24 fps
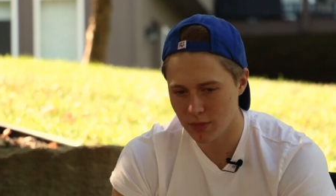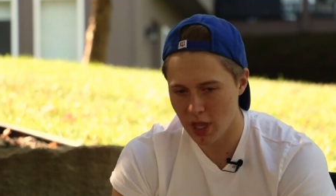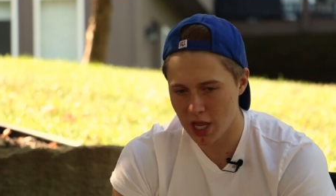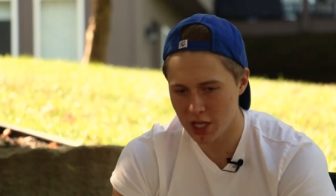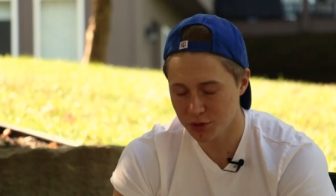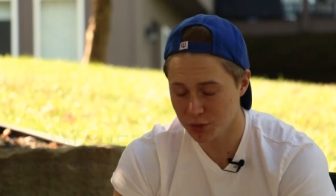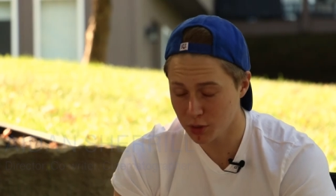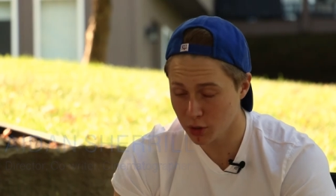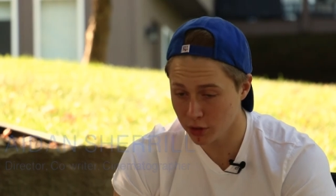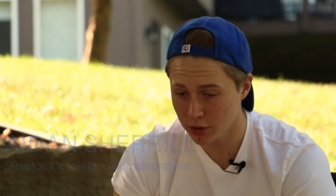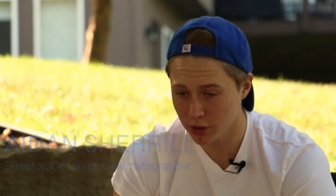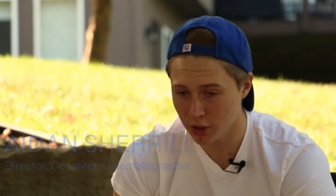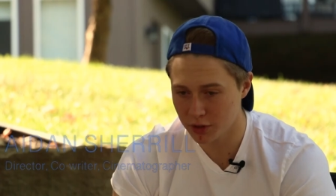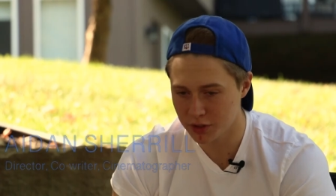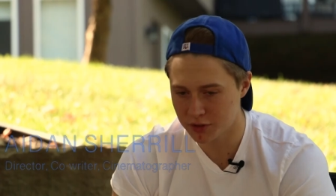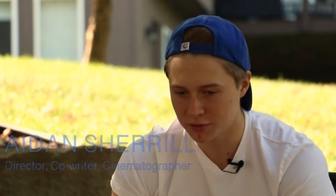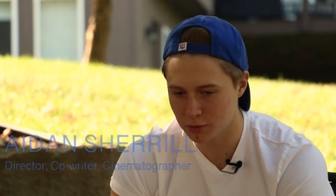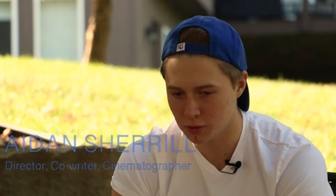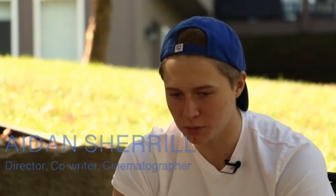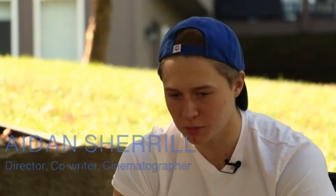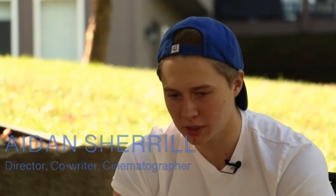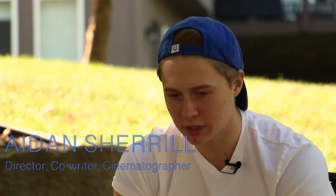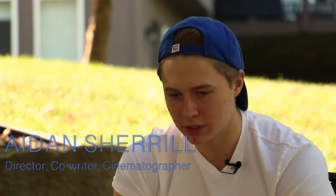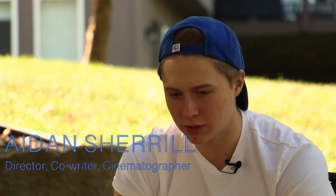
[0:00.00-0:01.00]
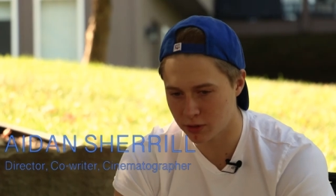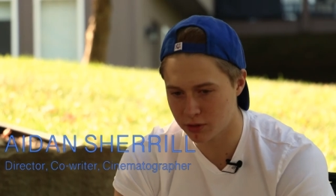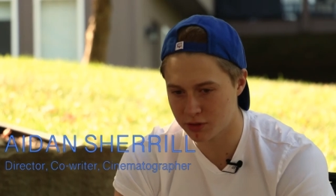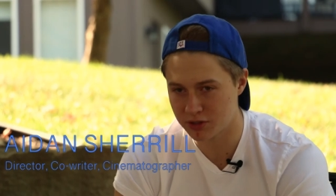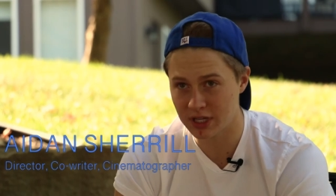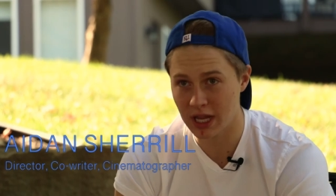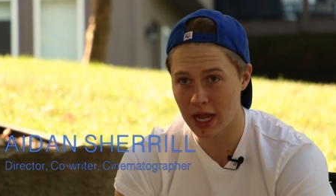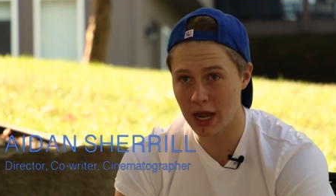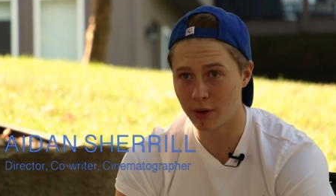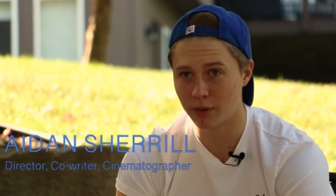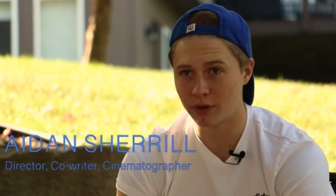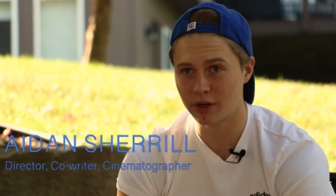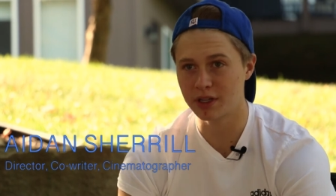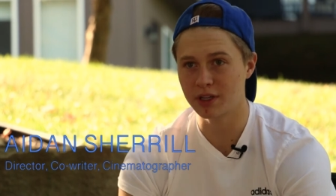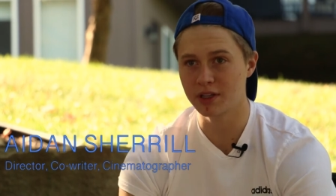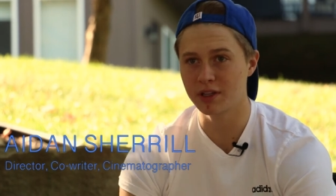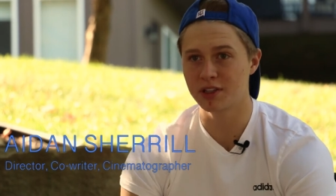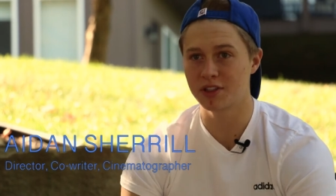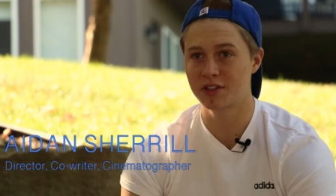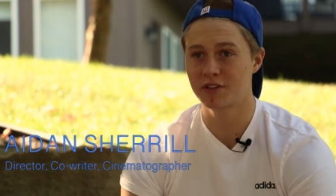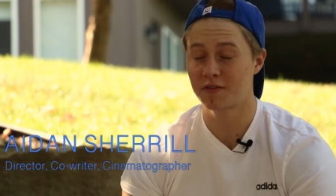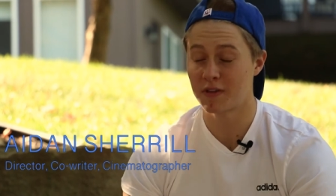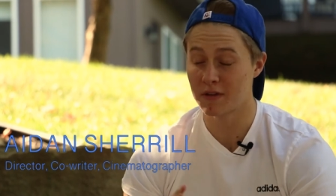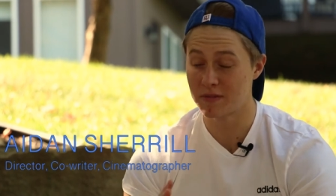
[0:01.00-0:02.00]
As we all know, as filmmakers, sound
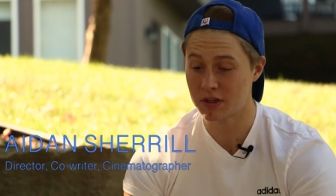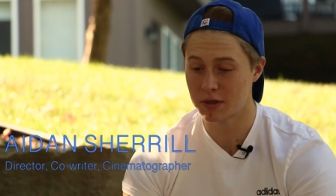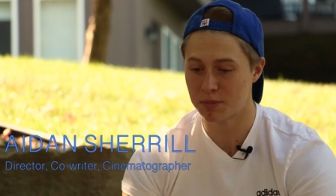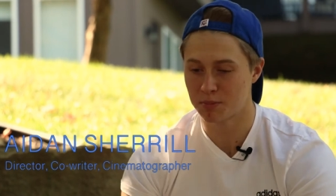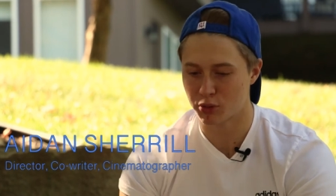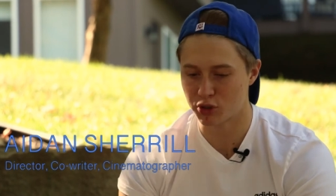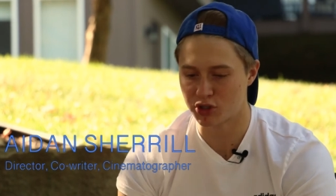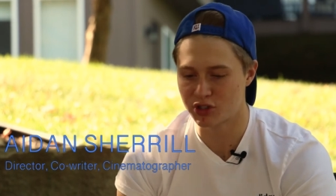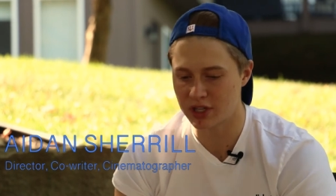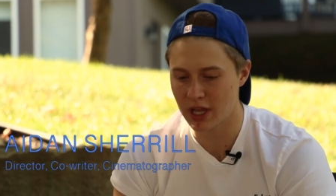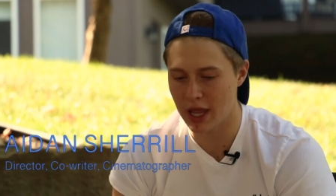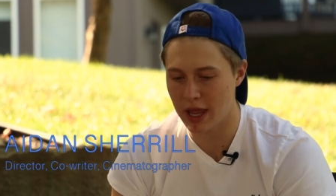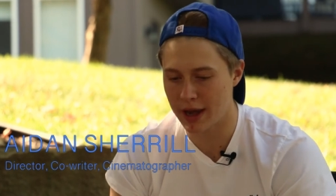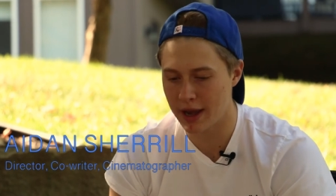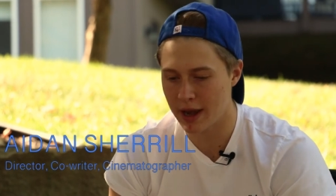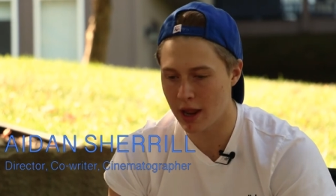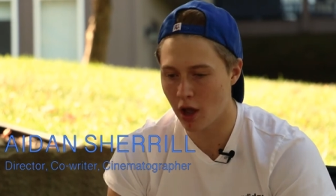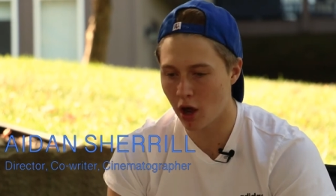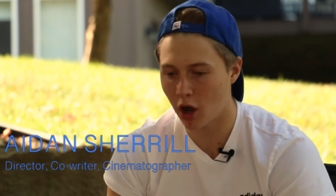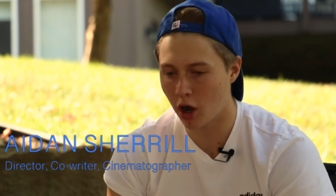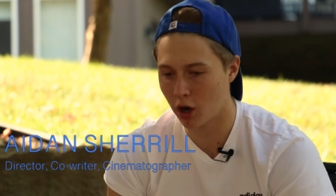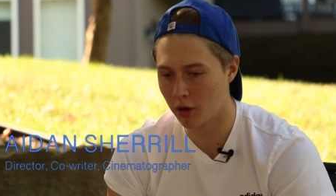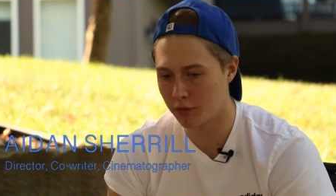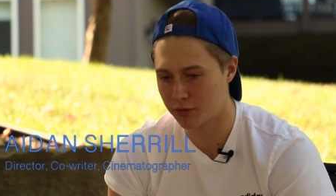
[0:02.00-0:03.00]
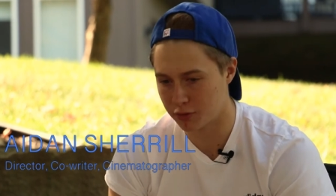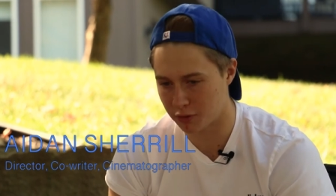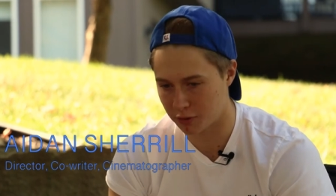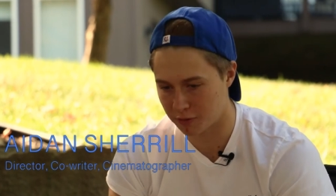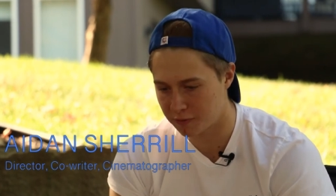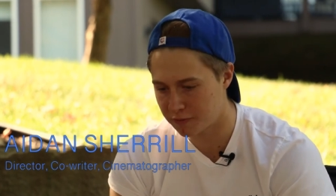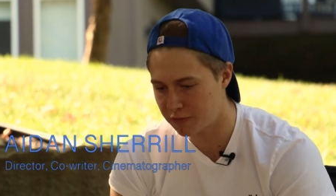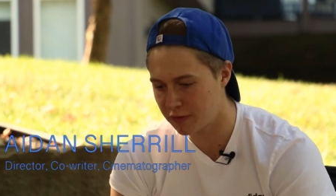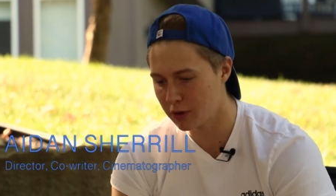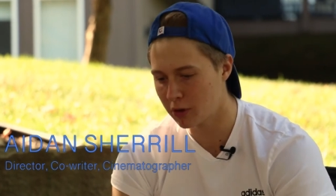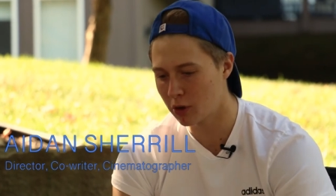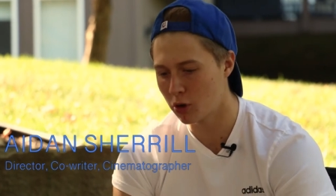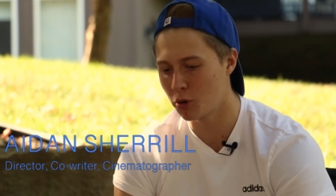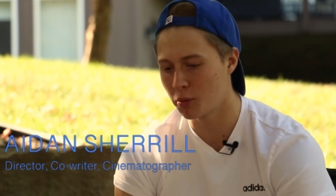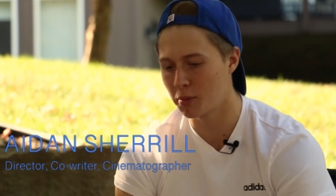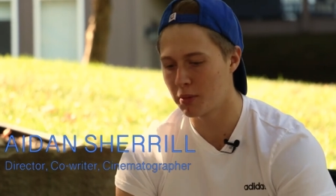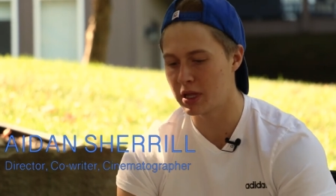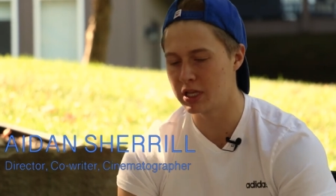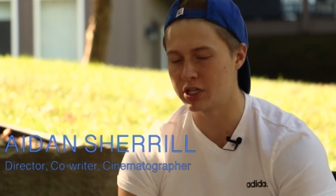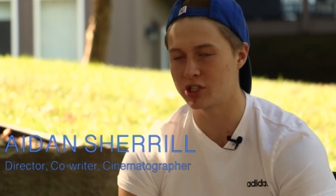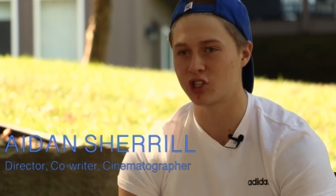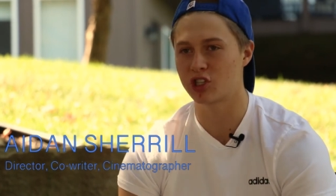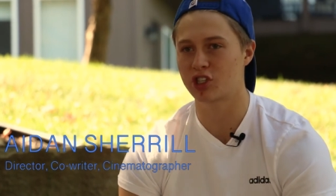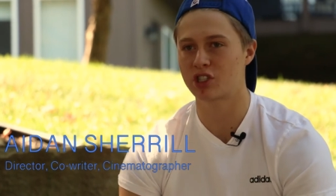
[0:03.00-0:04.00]
is 50% of your
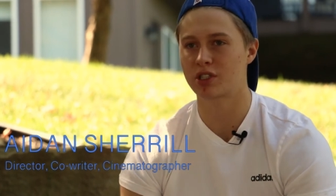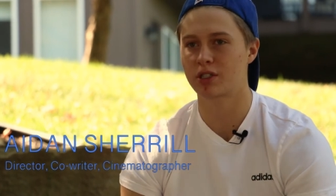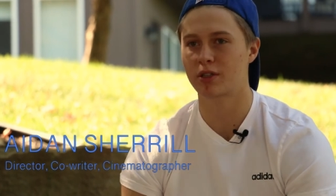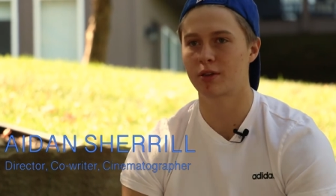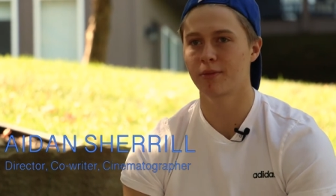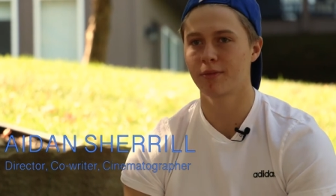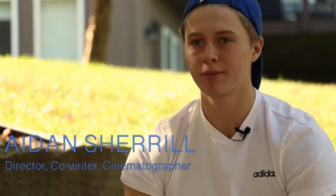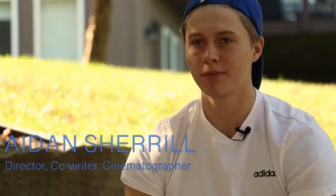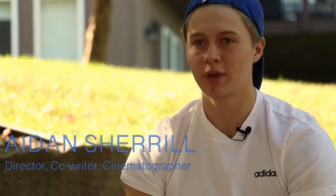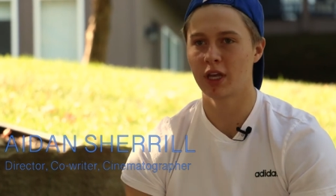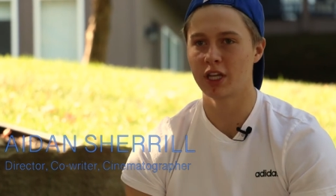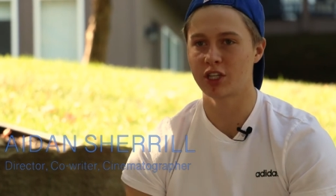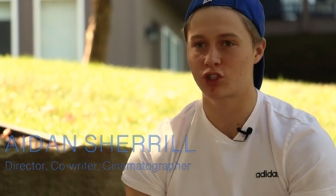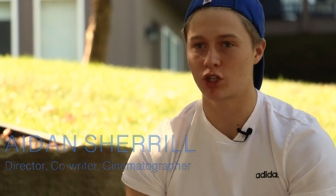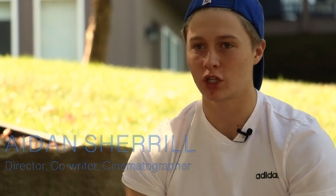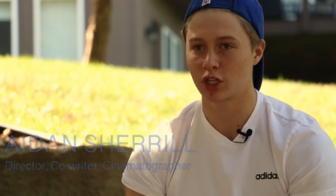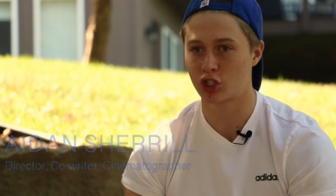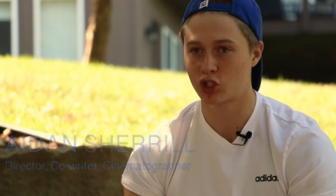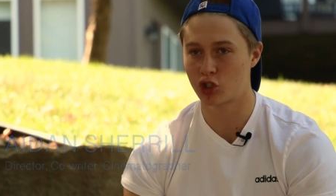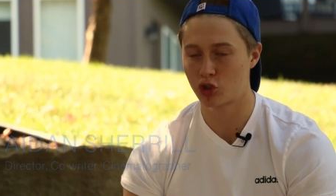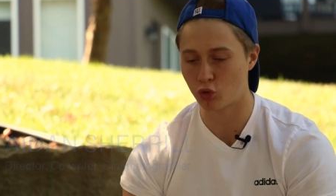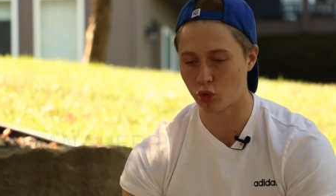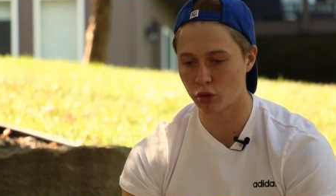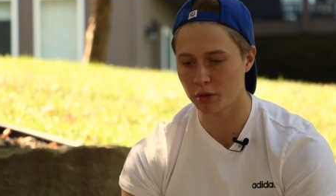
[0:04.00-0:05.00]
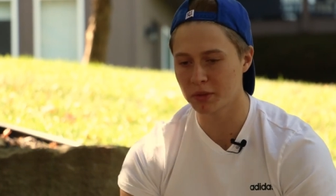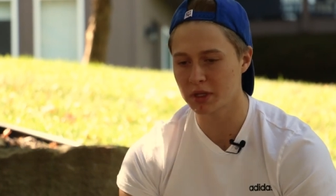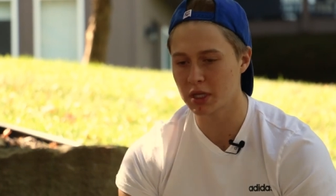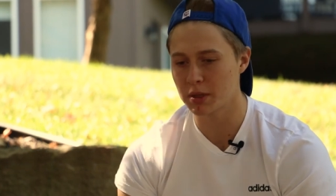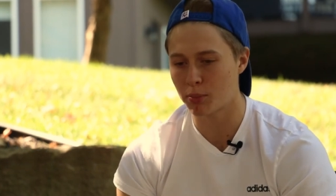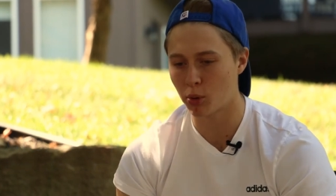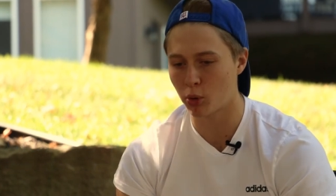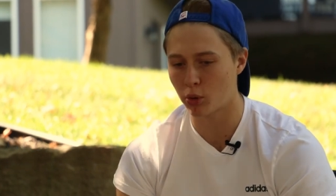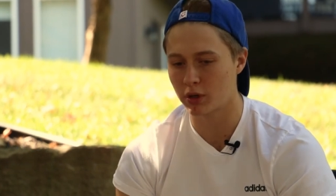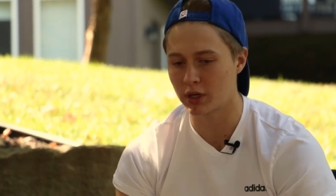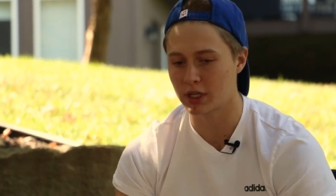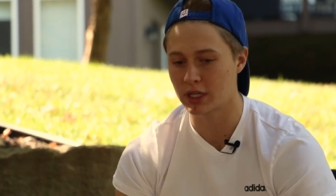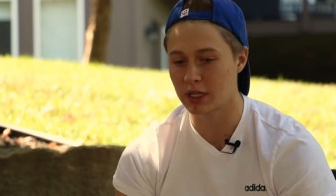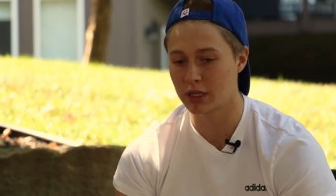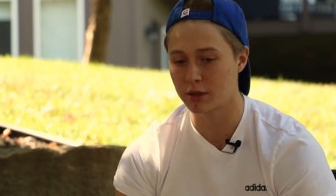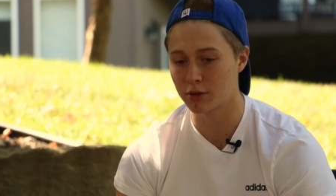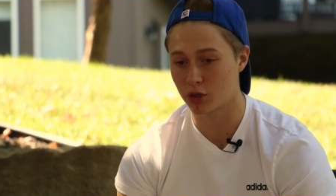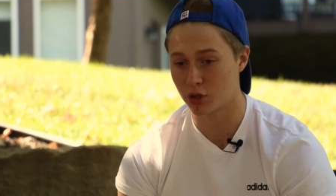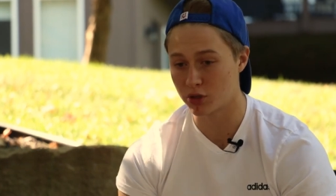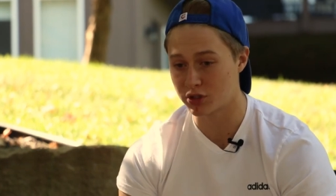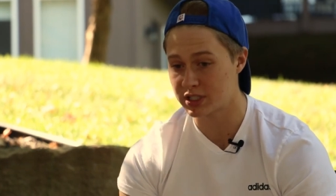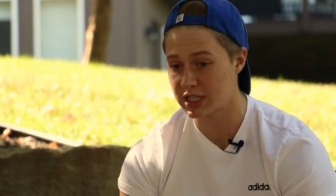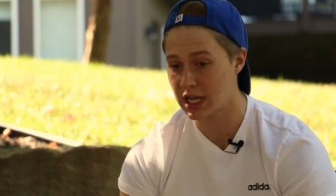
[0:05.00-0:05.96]
film and just it's extremely important to get good